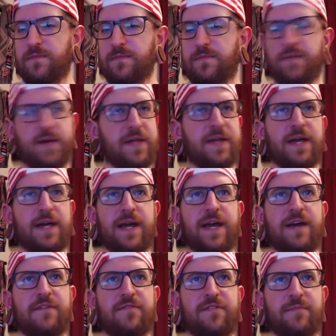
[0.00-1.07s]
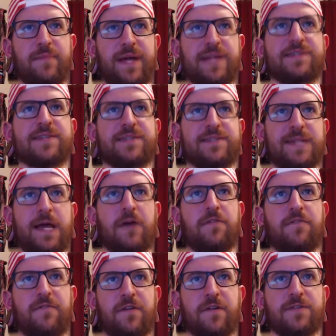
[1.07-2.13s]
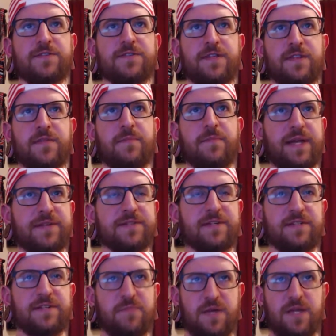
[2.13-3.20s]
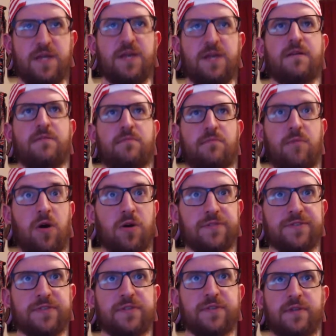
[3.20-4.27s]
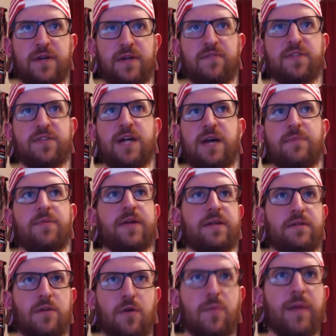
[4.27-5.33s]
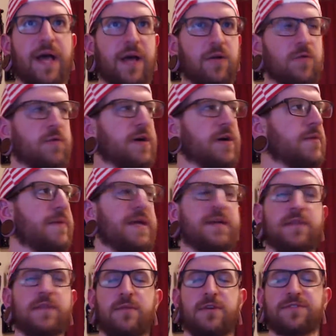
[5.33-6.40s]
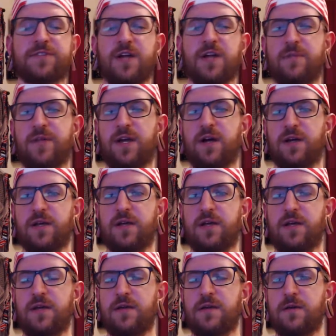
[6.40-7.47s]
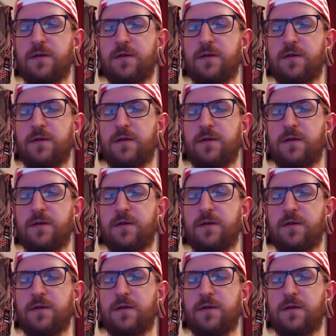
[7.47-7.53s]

But you got to have your basics down first, and the basics being malt every time. Like, no matter what you're making, the malt's got to be on key.